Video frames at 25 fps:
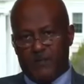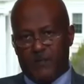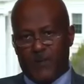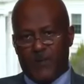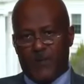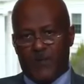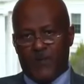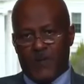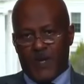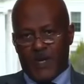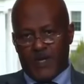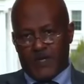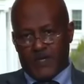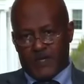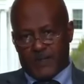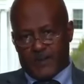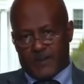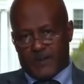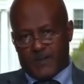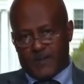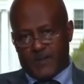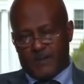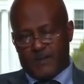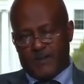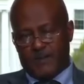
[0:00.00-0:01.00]
provided
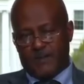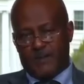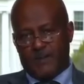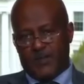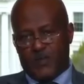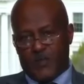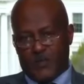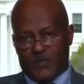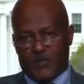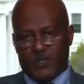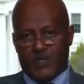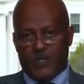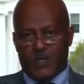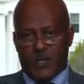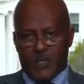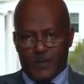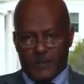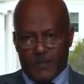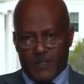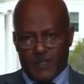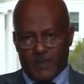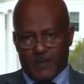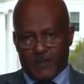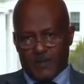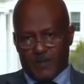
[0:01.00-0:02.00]
Dr.
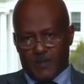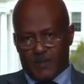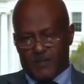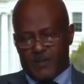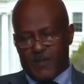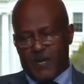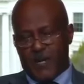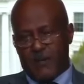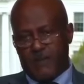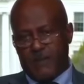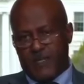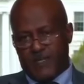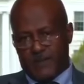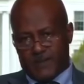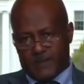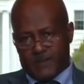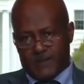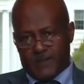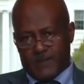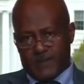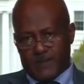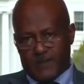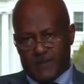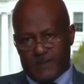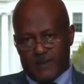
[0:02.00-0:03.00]
Abiy, the Prime
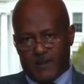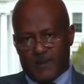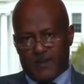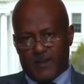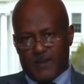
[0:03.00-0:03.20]
Minister,